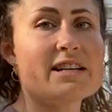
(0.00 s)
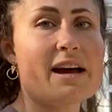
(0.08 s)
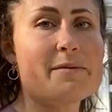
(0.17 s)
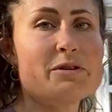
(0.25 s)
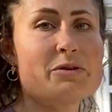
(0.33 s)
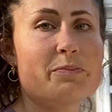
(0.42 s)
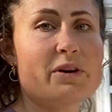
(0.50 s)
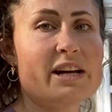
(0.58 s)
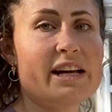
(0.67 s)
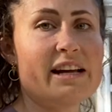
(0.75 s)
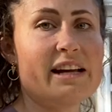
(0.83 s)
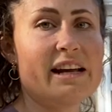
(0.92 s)
time you
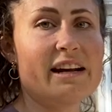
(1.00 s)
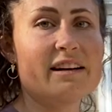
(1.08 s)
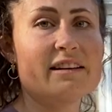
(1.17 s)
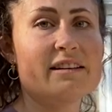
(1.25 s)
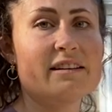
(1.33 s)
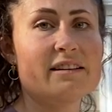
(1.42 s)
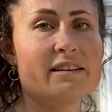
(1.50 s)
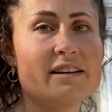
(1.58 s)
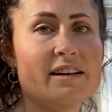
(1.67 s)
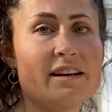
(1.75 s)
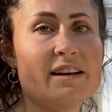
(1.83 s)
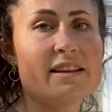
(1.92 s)
bring it in.
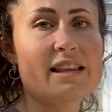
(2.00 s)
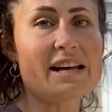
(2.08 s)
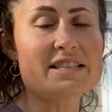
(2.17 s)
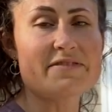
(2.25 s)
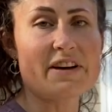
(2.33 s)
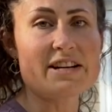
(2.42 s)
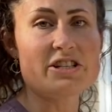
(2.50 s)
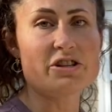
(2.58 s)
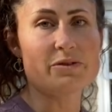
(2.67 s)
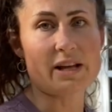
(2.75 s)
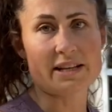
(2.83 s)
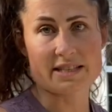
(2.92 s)
That's fine
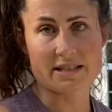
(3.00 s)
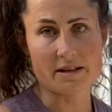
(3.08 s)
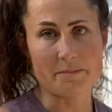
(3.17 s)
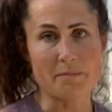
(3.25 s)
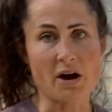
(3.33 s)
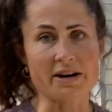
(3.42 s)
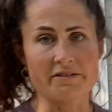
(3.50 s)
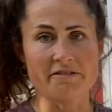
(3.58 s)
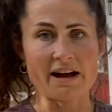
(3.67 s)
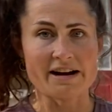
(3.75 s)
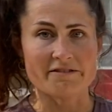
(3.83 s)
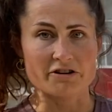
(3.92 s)
too. That's the
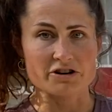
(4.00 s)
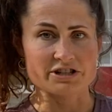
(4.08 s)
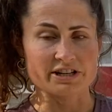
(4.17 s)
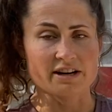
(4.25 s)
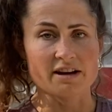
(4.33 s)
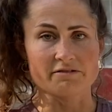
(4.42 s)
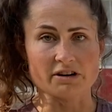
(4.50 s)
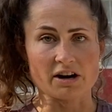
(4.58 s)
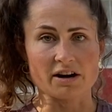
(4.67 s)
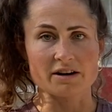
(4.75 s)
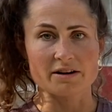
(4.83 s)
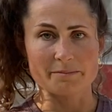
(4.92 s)
modified version of
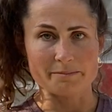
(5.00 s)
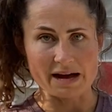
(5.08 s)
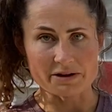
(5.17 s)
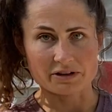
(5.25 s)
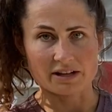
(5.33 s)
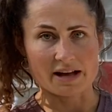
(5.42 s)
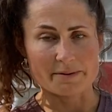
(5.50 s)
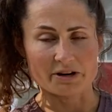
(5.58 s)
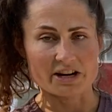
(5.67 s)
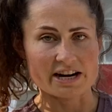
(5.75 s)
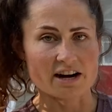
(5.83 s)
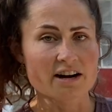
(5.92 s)
our mountain climber
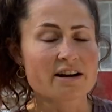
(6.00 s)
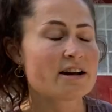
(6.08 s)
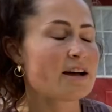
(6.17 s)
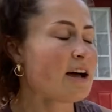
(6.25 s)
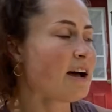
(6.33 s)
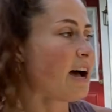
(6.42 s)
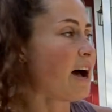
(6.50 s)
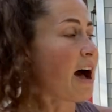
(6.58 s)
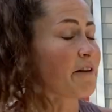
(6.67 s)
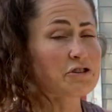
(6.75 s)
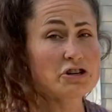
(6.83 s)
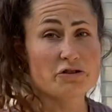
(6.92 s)
here.
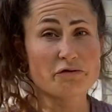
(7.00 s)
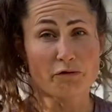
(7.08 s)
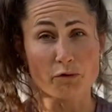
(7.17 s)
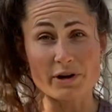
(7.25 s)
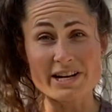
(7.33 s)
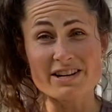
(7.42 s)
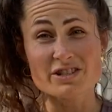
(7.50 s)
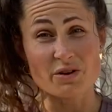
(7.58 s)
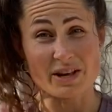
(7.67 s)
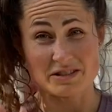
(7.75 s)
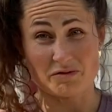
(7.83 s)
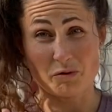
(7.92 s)
After you do 40, so
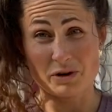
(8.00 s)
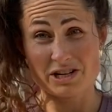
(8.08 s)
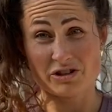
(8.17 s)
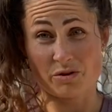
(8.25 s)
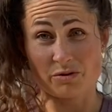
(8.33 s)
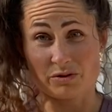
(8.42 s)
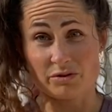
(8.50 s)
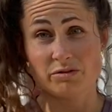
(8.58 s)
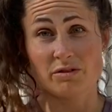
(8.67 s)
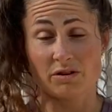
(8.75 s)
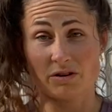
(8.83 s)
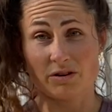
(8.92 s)
that's 40 total,
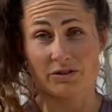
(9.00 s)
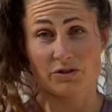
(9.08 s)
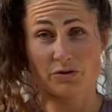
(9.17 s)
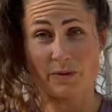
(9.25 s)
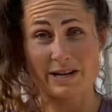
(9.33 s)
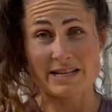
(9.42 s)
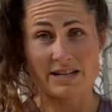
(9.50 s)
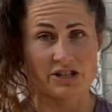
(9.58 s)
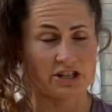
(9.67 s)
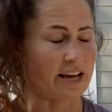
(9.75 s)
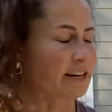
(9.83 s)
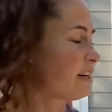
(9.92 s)
all 20
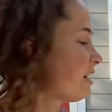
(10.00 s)
each leg,